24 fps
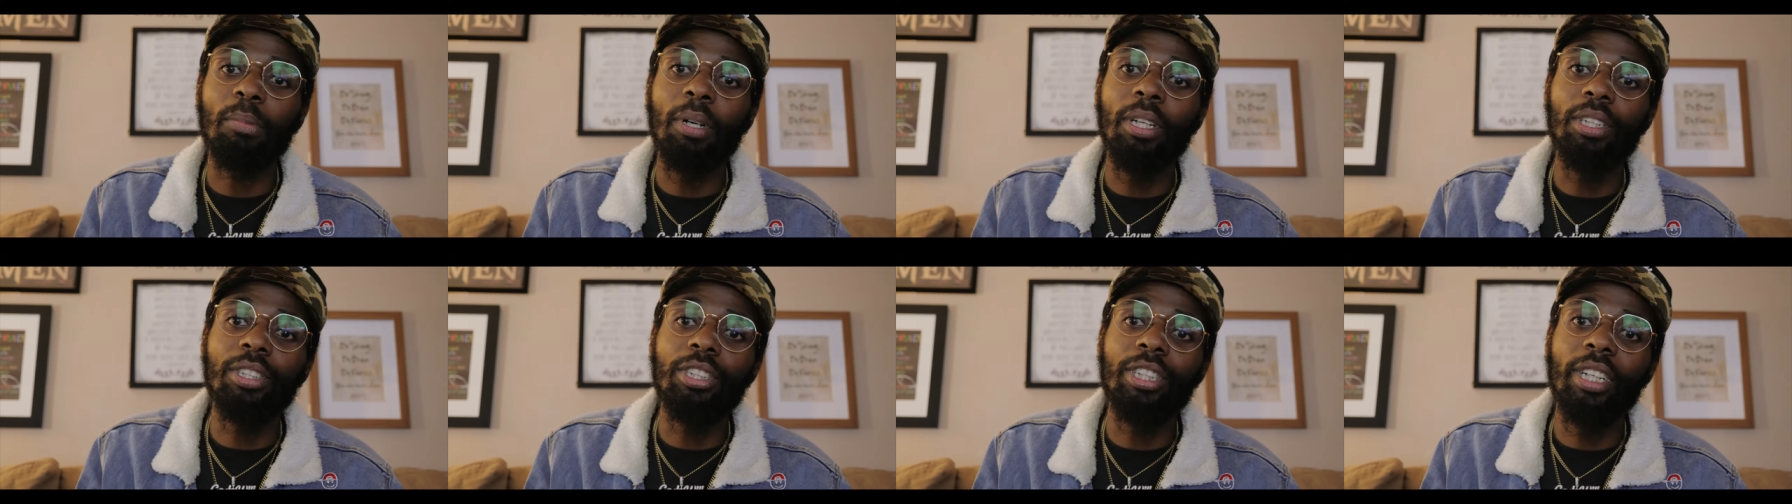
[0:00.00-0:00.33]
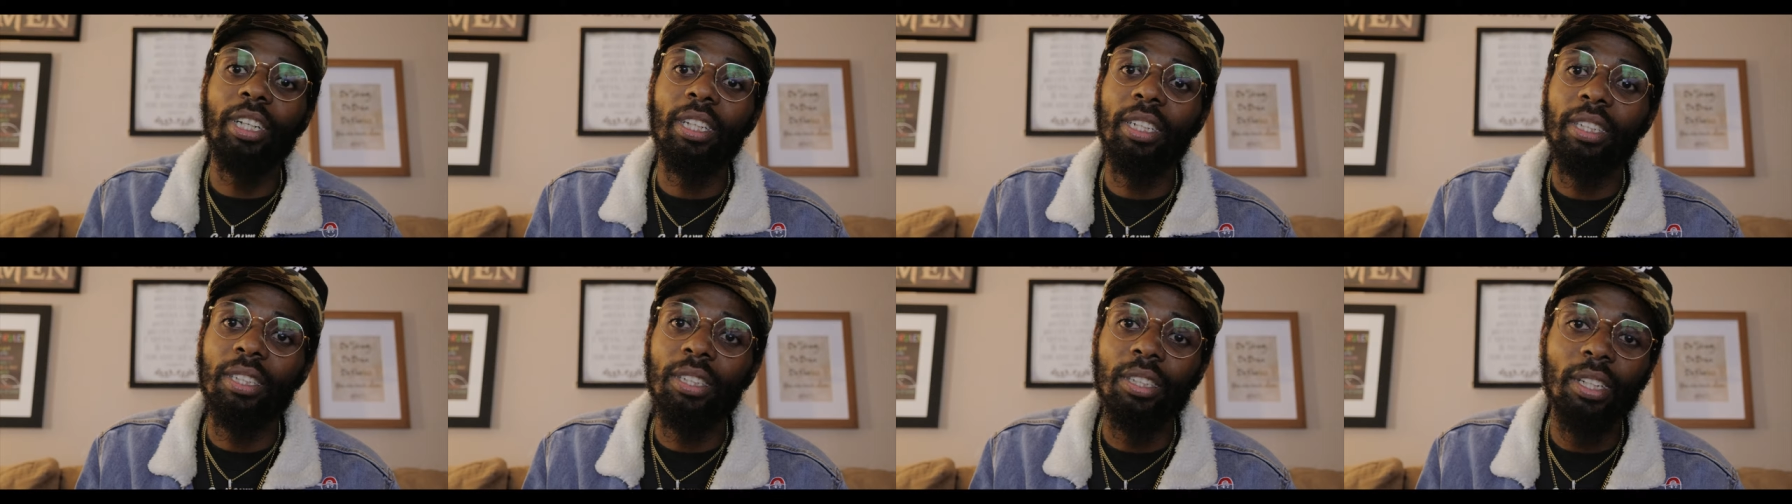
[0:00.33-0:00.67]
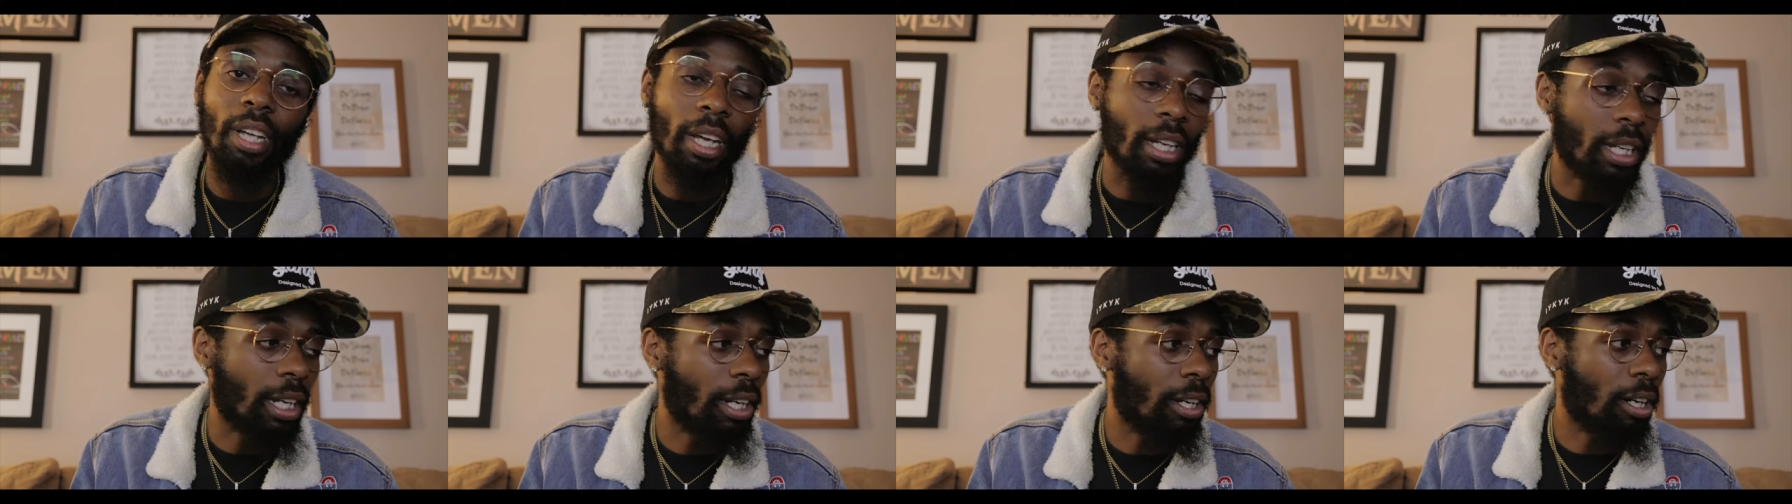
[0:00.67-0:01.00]
much as
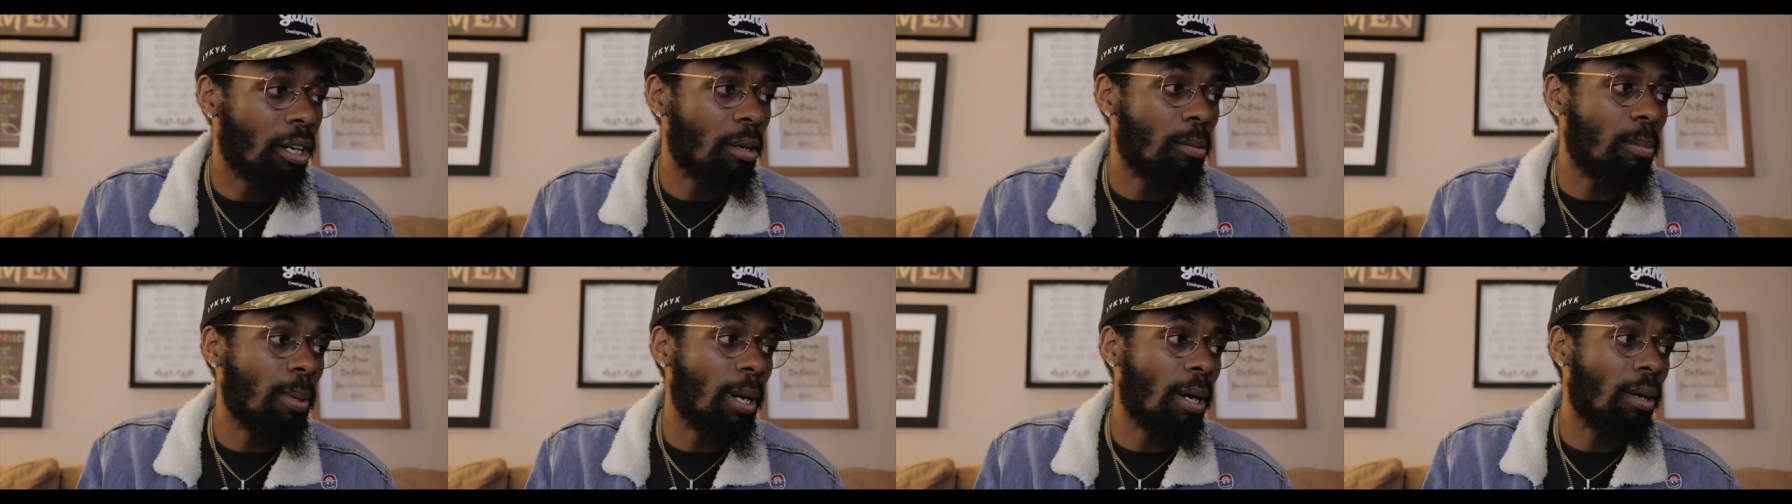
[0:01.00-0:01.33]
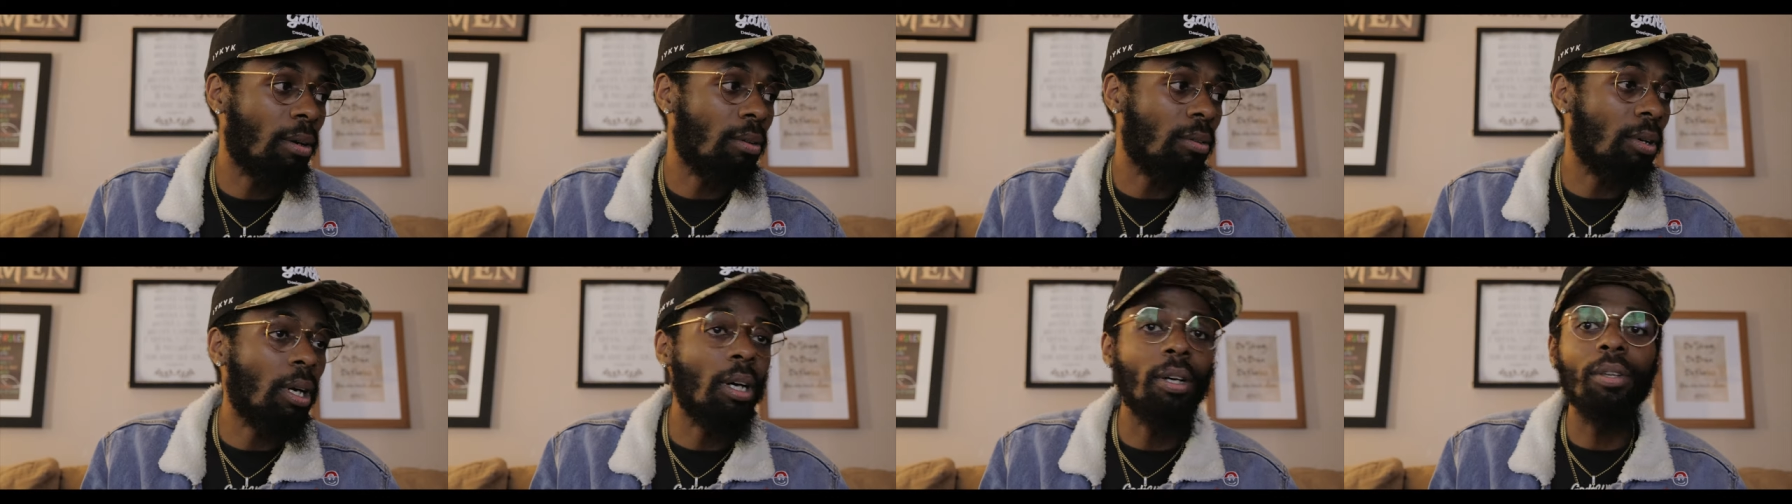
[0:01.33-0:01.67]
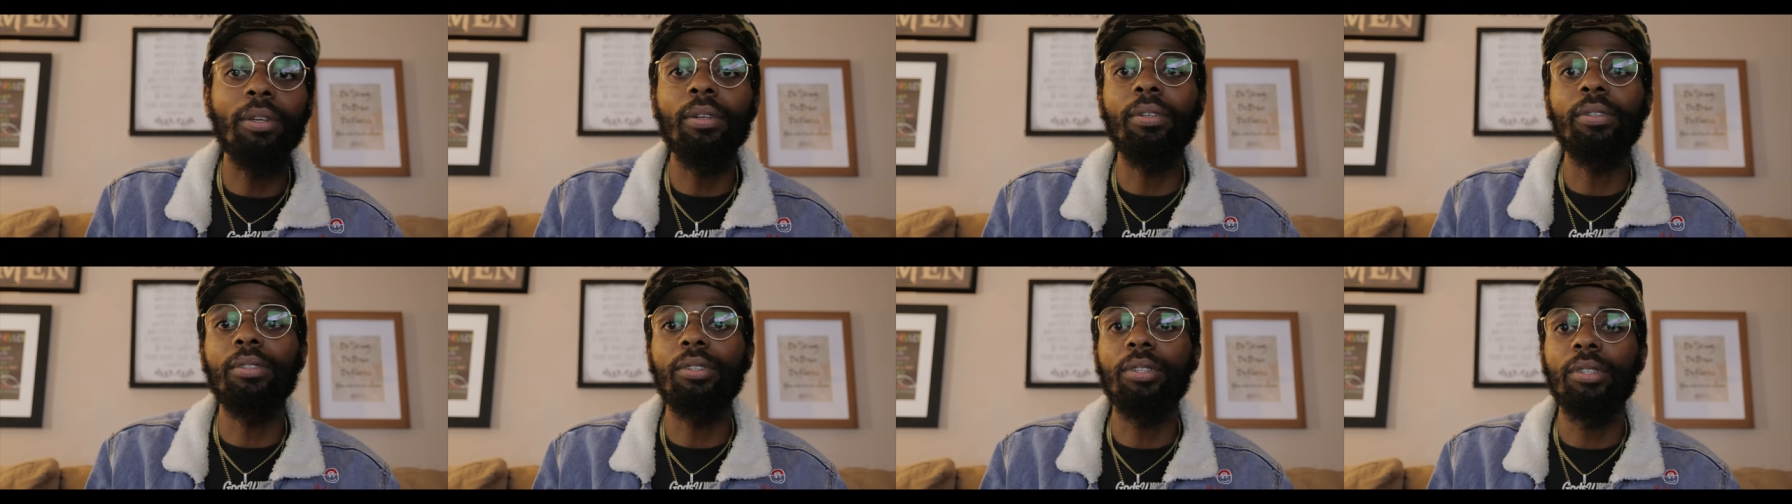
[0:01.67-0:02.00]
they care about
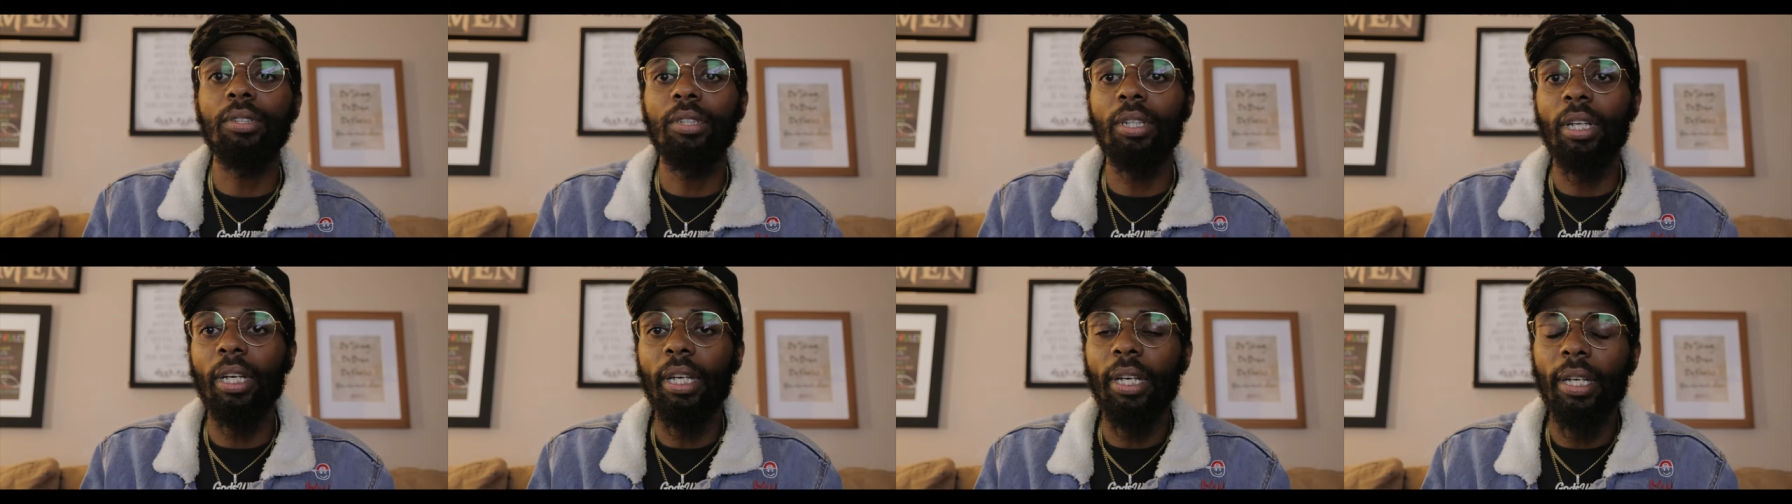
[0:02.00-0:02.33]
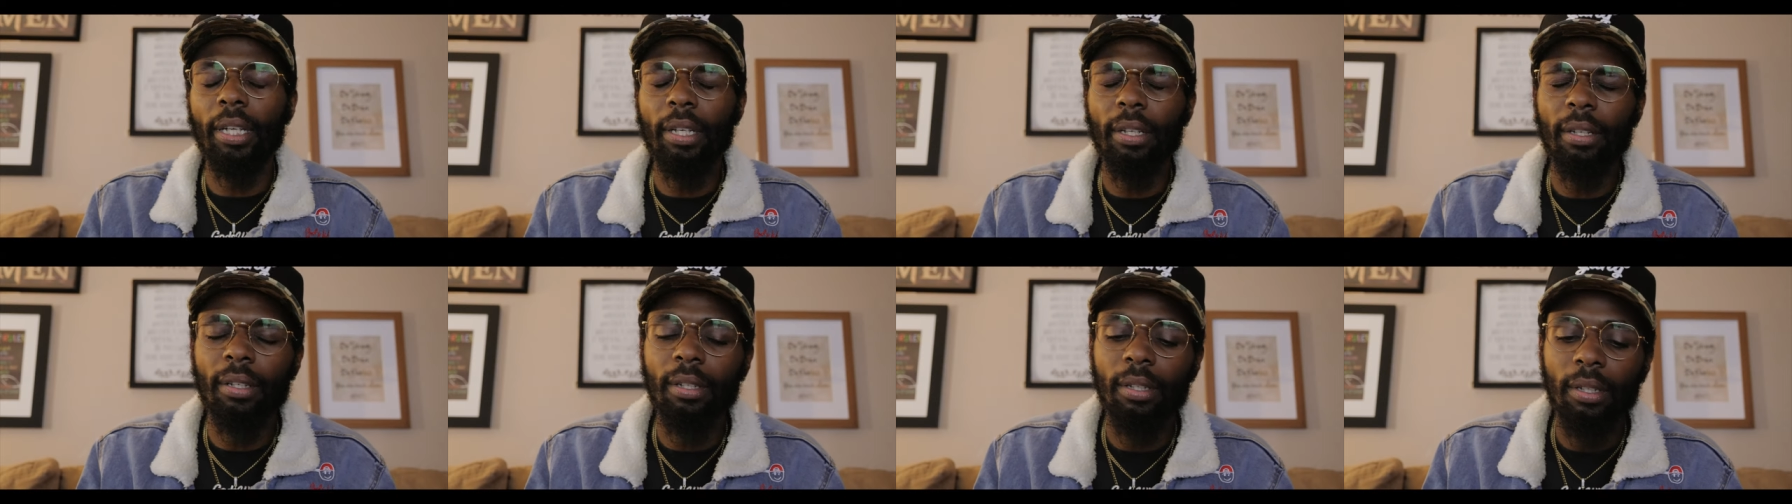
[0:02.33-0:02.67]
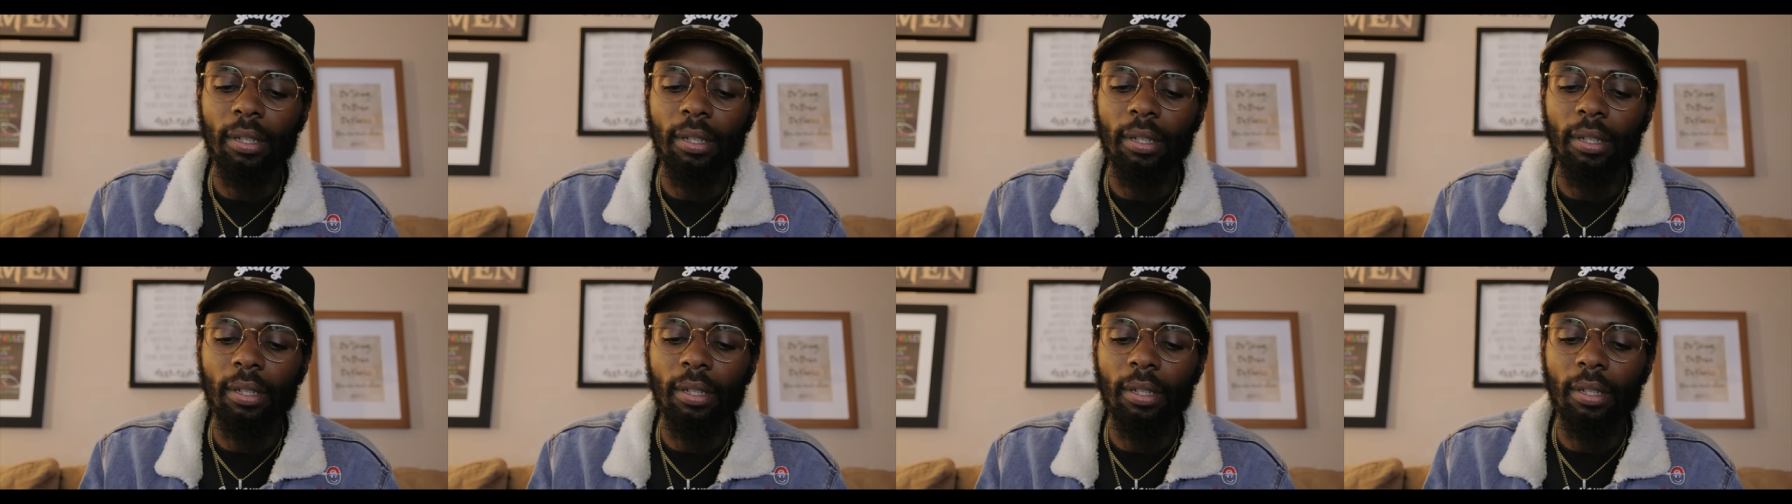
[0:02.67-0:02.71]
others. And